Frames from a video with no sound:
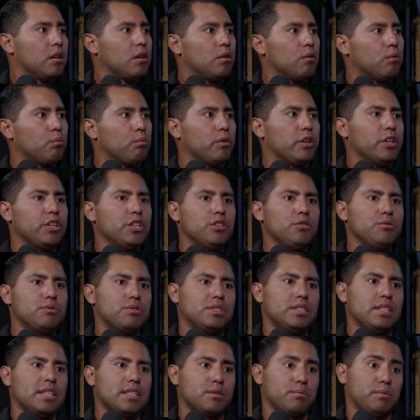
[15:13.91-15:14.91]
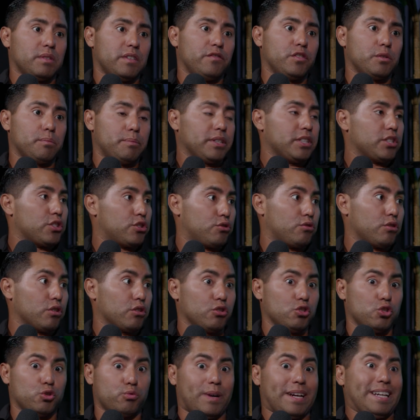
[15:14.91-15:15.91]
What do you see as one of your biggest
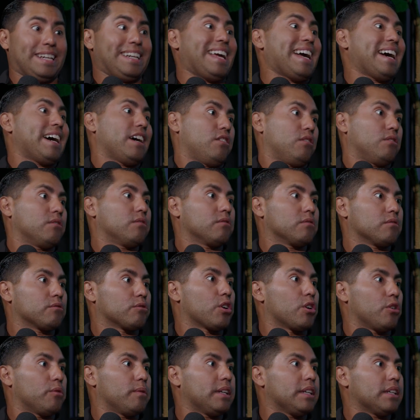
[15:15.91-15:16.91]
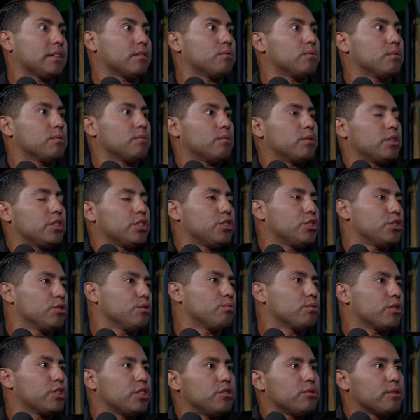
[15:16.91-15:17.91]
struggles right now growing? Where do
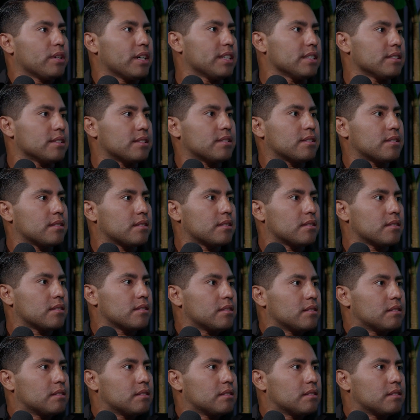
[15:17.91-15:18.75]
you guys?